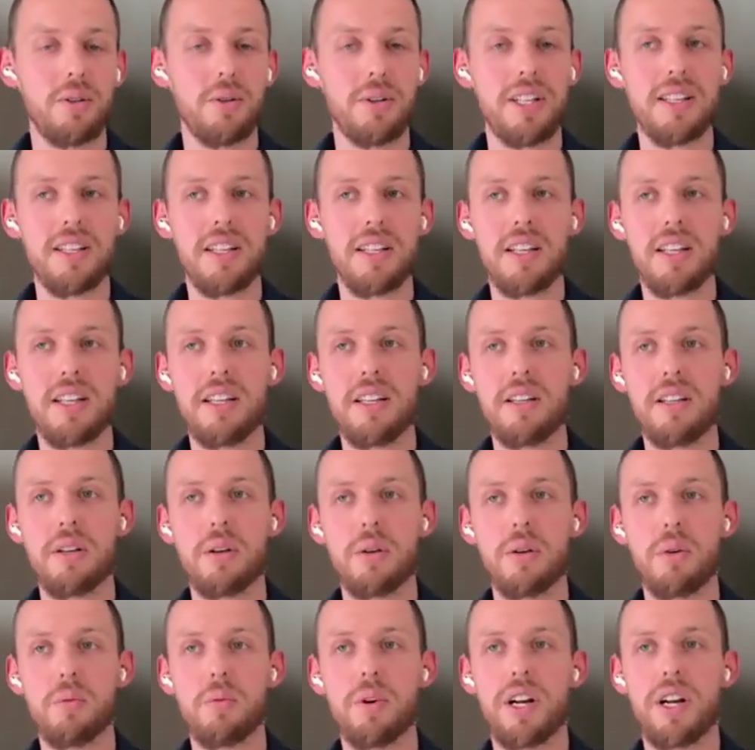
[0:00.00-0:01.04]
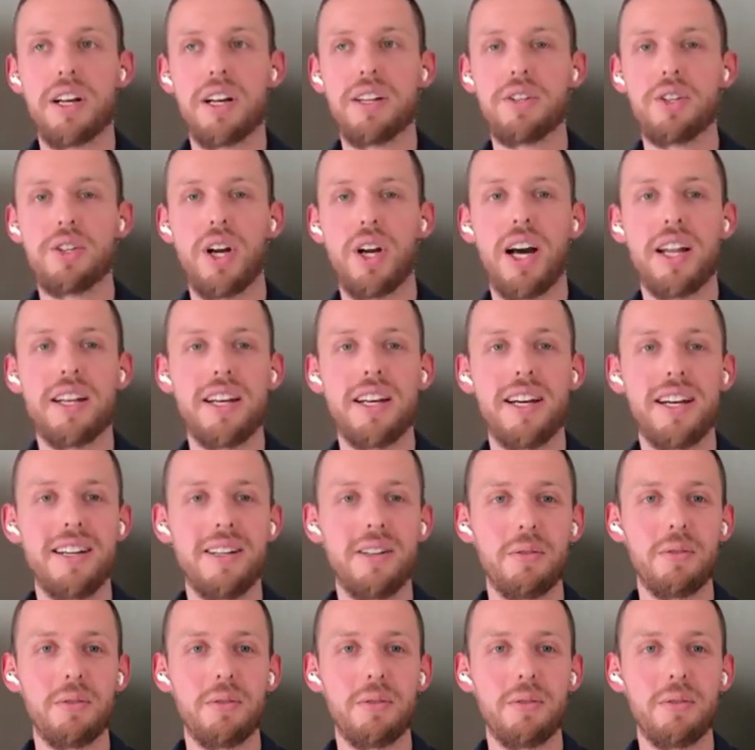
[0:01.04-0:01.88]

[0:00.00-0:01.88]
Italy, where Giada